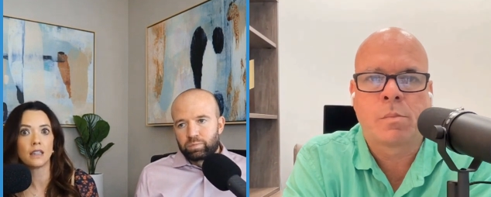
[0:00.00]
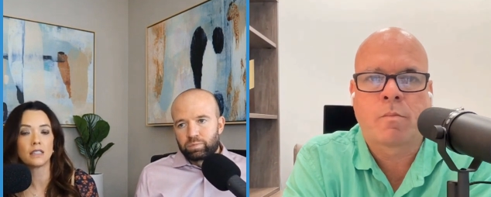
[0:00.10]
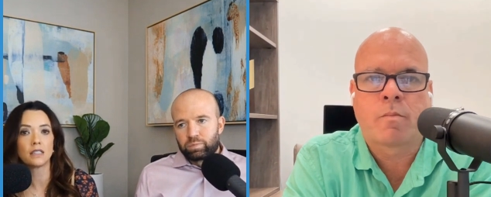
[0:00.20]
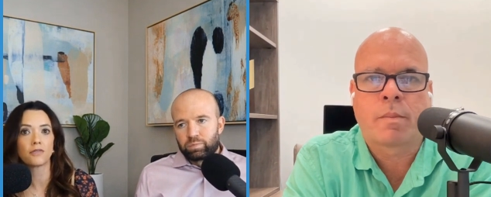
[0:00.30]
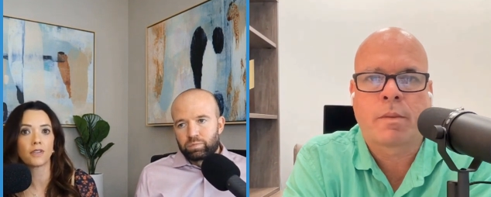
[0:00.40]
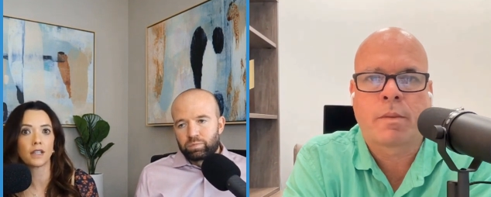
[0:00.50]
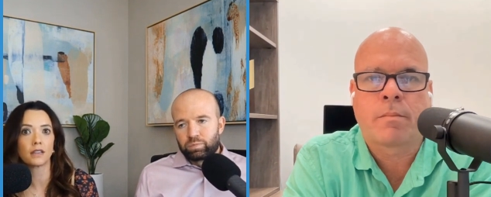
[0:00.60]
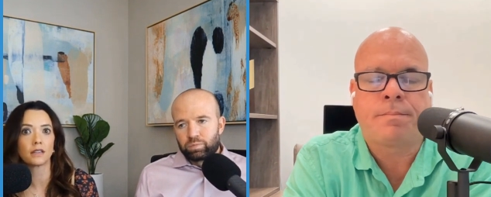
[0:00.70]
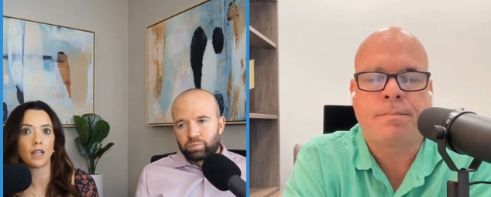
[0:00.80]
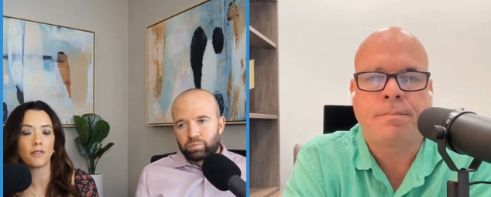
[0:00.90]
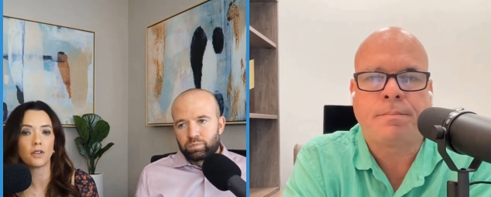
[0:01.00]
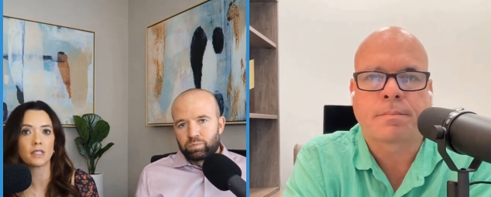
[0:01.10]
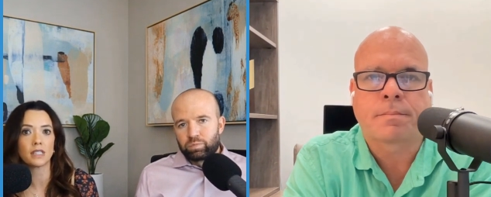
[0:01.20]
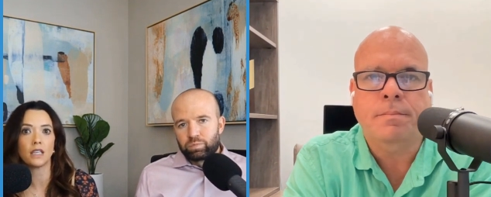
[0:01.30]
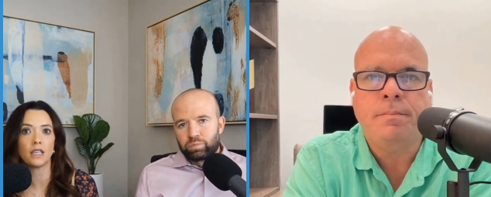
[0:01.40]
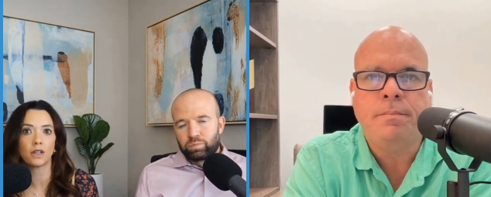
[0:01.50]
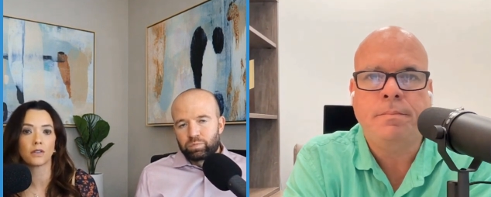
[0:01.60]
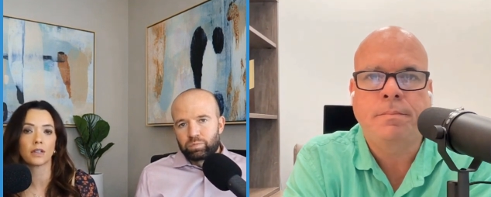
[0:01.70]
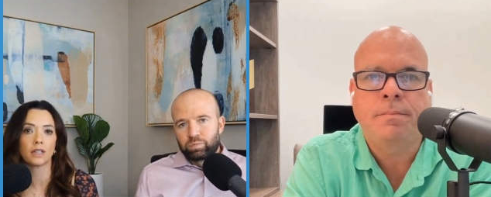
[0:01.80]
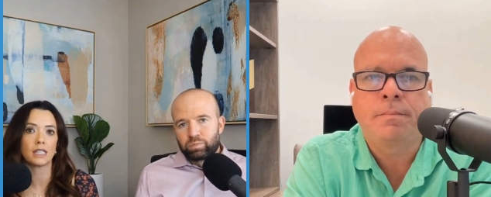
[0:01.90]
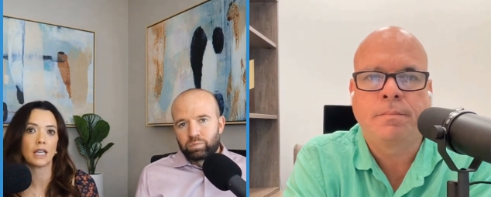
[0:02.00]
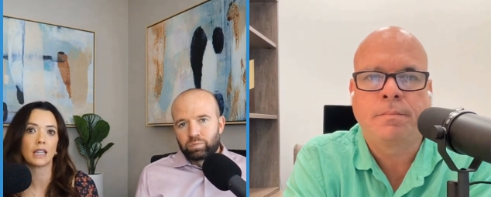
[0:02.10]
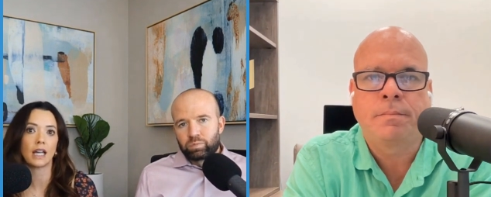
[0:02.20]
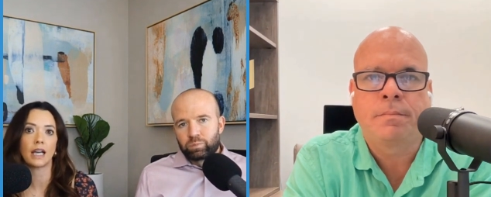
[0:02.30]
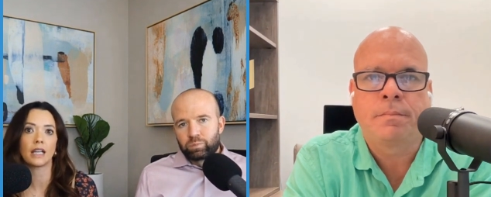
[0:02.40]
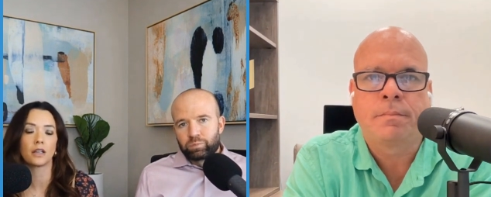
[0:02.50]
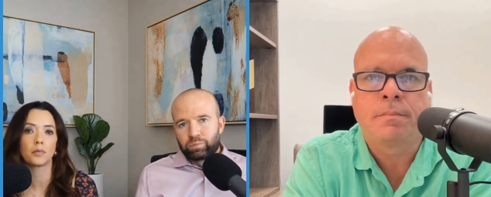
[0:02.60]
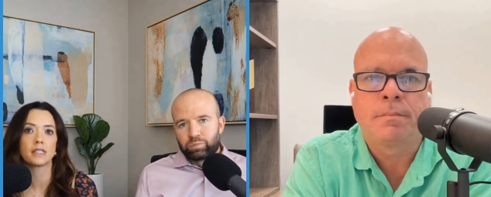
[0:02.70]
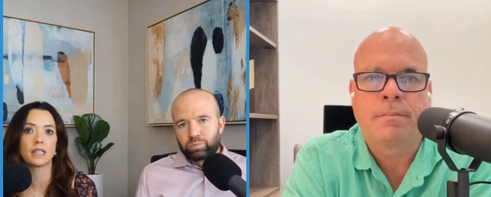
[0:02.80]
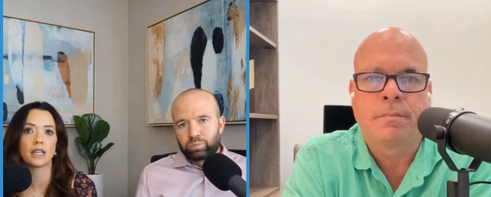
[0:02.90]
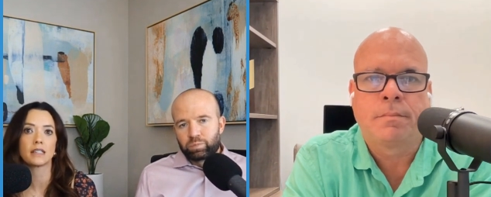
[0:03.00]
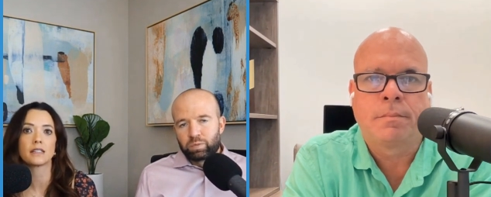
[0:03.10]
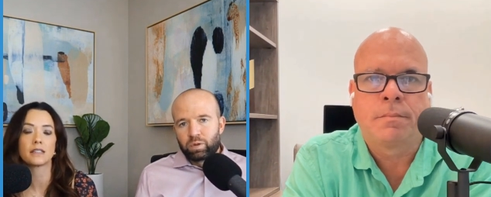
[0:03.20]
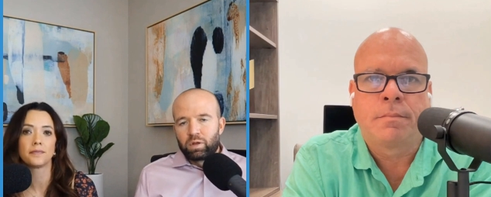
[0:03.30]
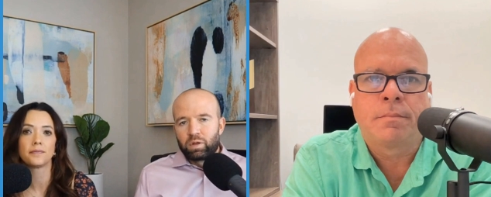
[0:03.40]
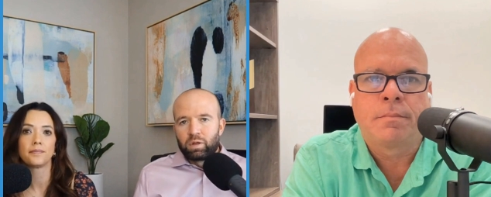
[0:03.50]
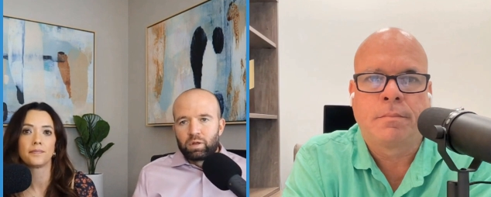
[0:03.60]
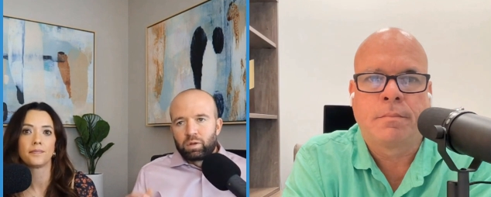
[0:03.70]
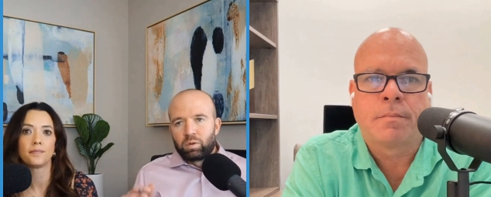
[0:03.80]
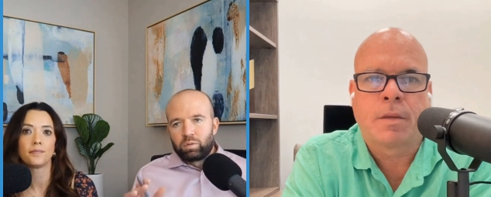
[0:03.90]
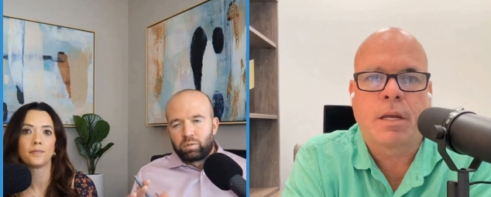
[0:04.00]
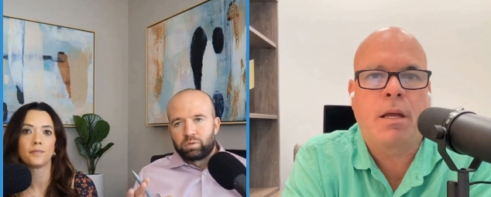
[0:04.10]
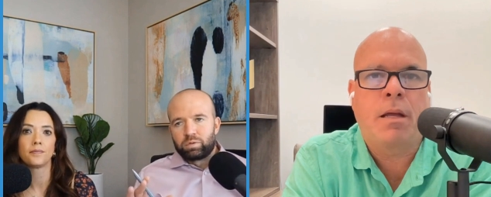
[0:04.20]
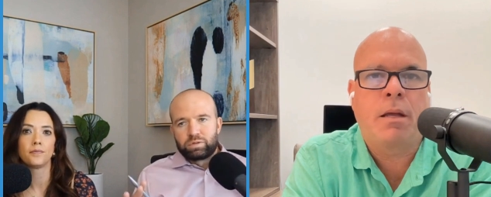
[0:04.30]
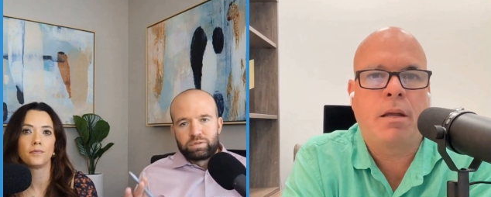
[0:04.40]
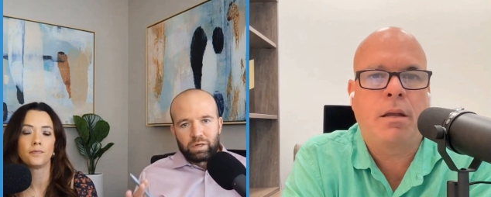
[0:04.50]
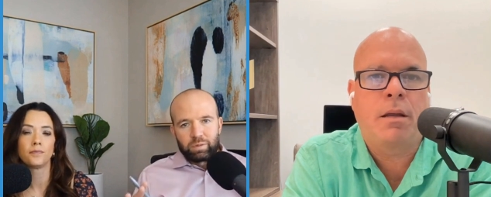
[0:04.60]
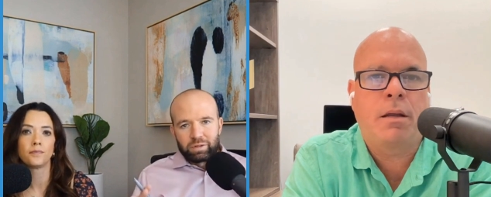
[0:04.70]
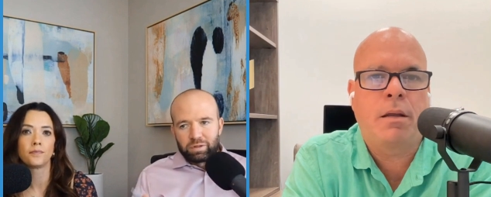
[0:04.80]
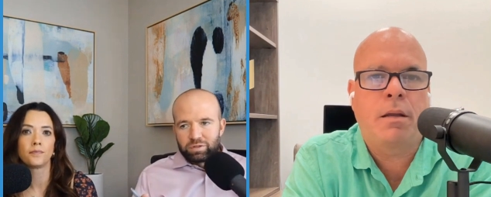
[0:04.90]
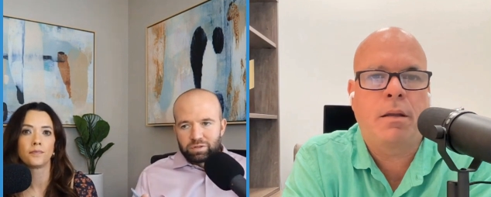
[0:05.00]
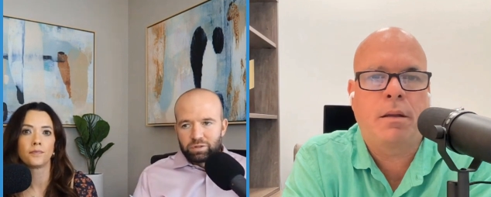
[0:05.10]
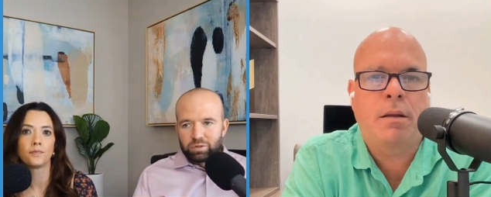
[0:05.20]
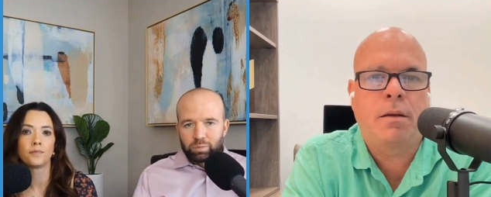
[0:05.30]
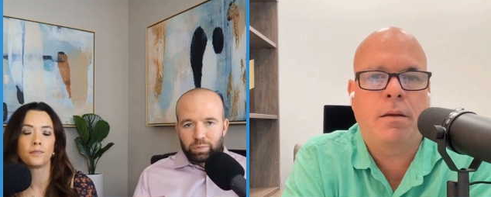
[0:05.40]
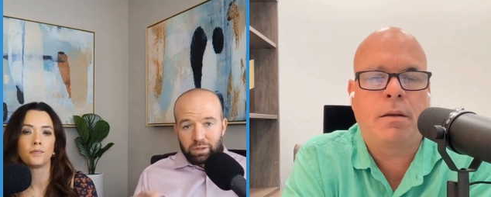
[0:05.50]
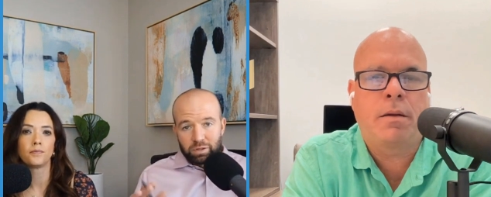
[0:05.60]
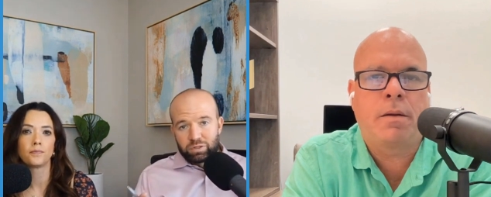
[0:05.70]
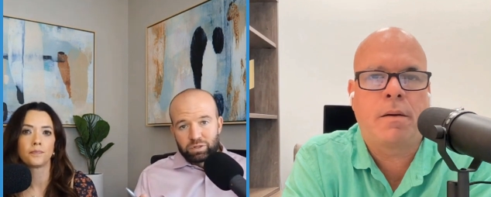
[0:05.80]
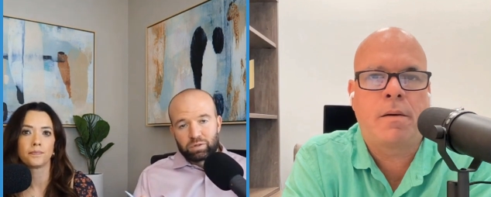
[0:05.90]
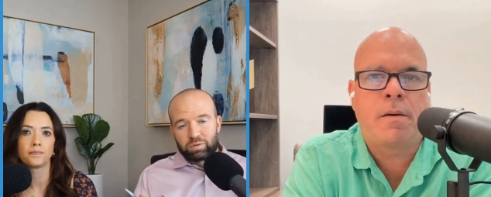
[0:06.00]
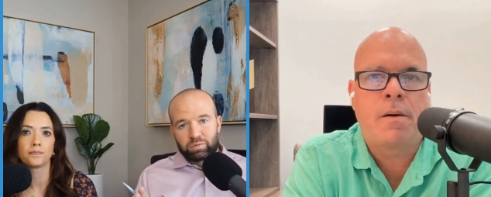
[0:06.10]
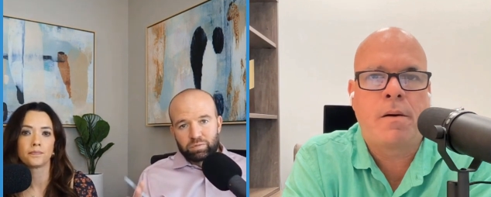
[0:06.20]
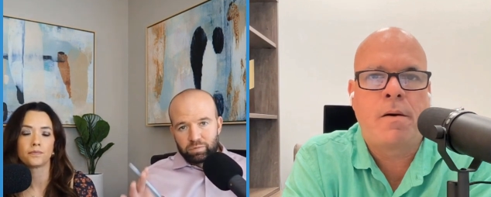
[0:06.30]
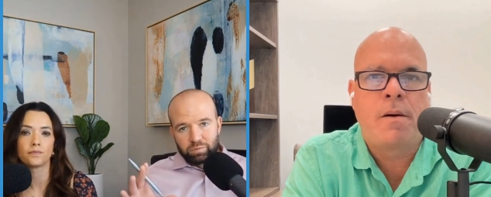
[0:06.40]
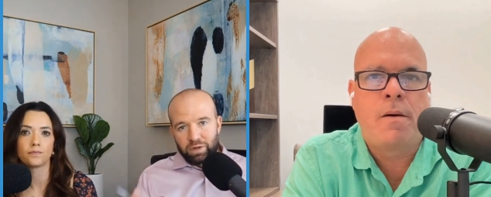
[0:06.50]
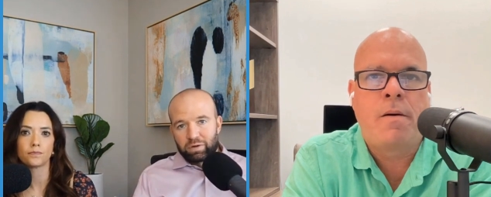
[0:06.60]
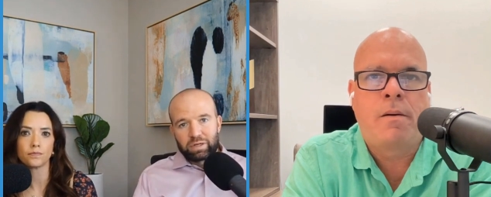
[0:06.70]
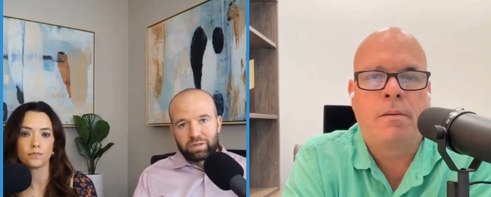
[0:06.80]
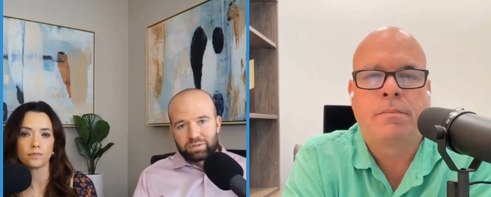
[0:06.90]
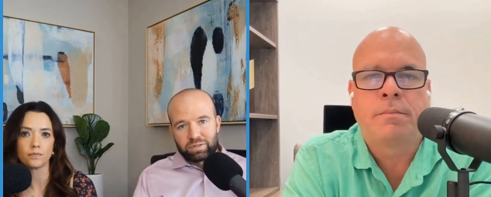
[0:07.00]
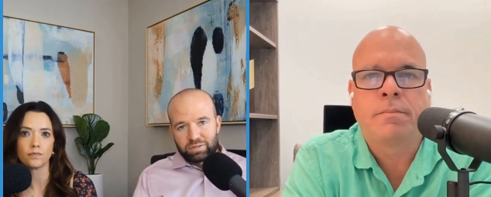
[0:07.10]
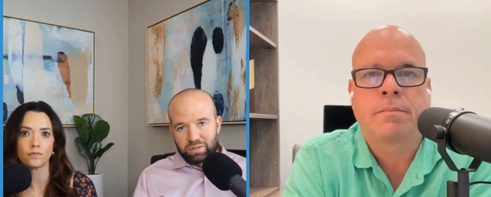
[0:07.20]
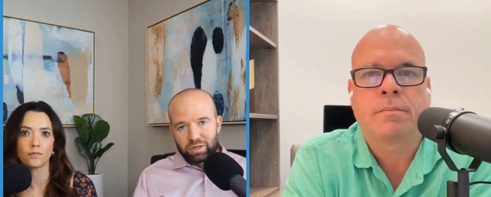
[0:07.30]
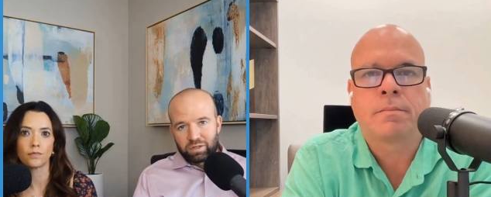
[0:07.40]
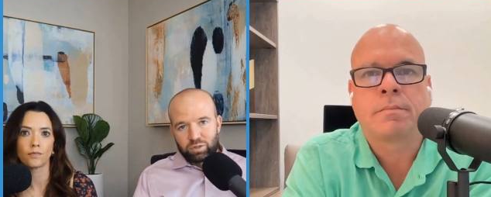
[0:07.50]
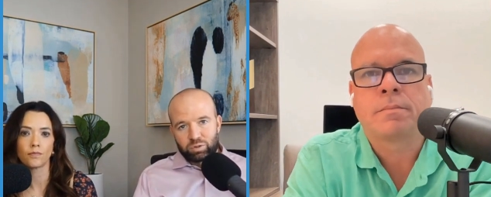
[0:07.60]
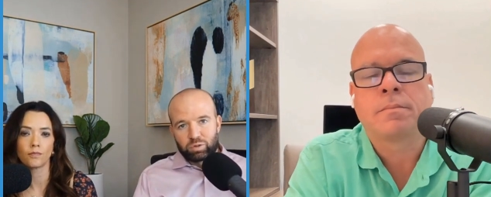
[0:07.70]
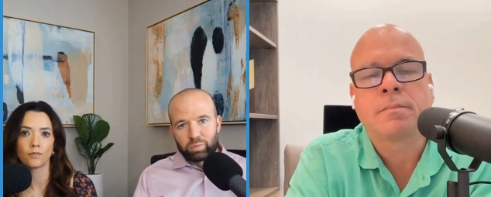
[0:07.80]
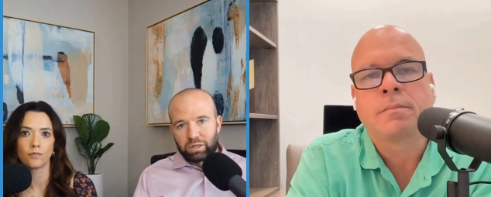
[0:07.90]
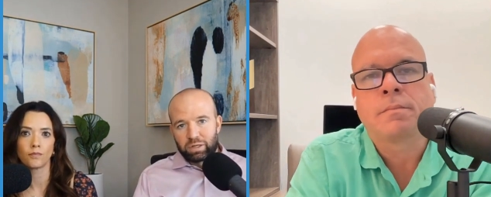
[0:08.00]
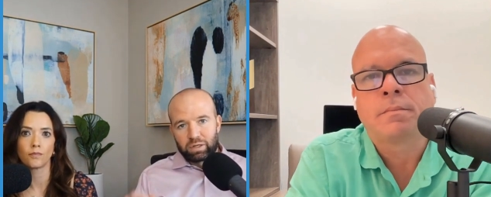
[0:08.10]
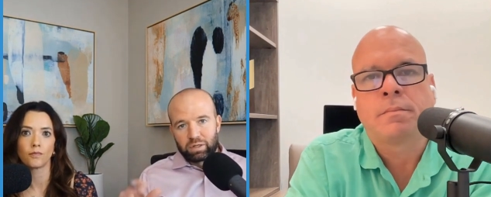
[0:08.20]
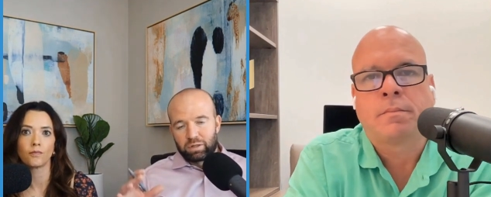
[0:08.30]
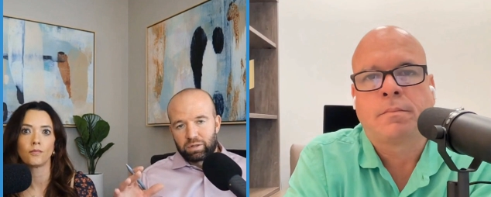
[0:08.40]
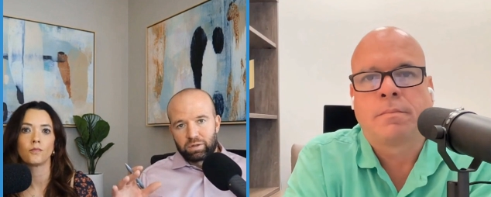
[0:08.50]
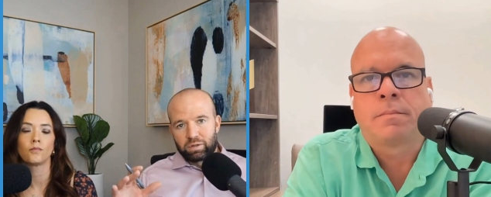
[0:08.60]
Speaker 1: the different levels that you can really take that in your business.
Speaker 2: Tell me this too, because you're very consistent on social media